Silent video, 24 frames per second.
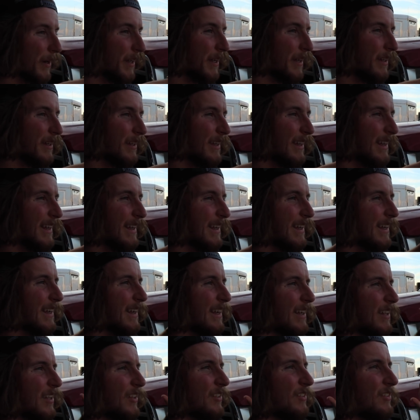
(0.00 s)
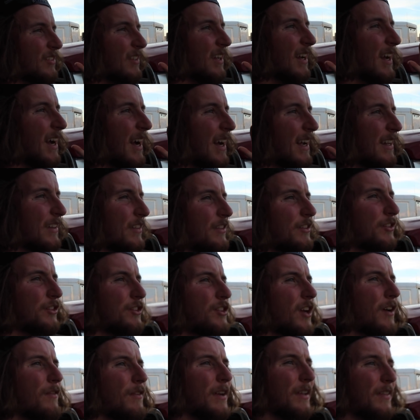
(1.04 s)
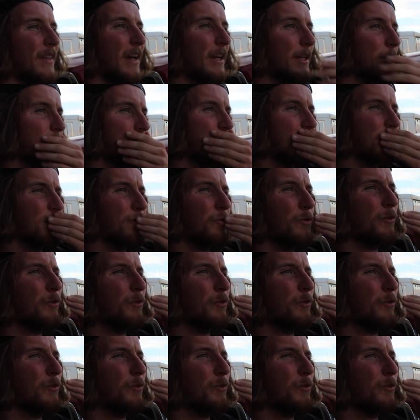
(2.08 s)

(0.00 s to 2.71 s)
it, because stuff like that, it just